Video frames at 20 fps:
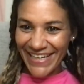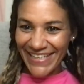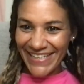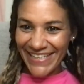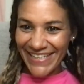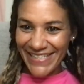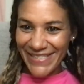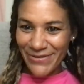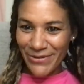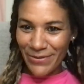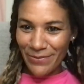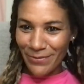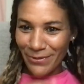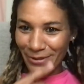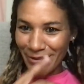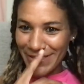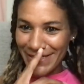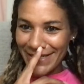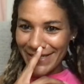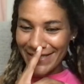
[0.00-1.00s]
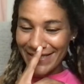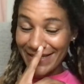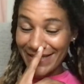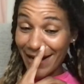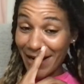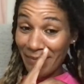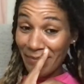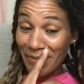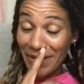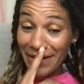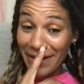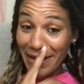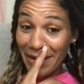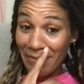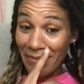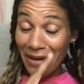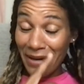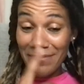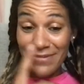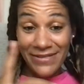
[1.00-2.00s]
like this, so important. Carpe
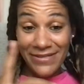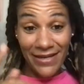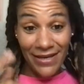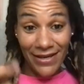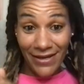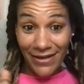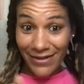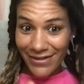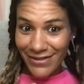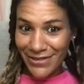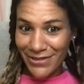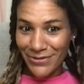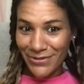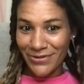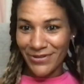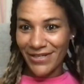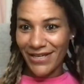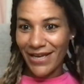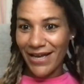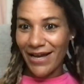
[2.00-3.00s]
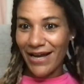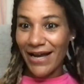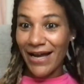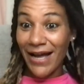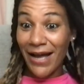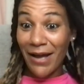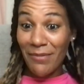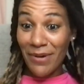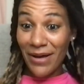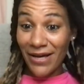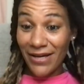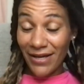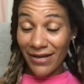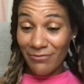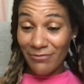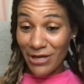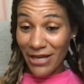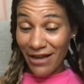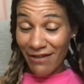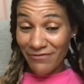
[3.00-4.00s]
diem, I'm telling you. Um, I,
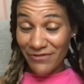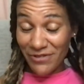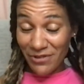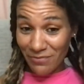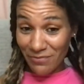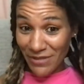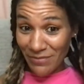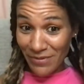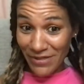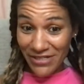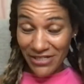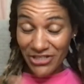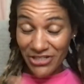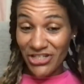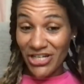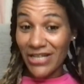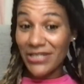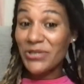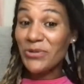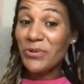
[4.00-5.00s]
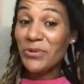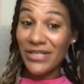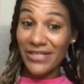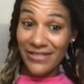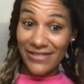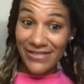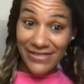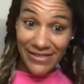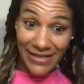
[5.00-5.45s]
I, we have some people in the chat who did the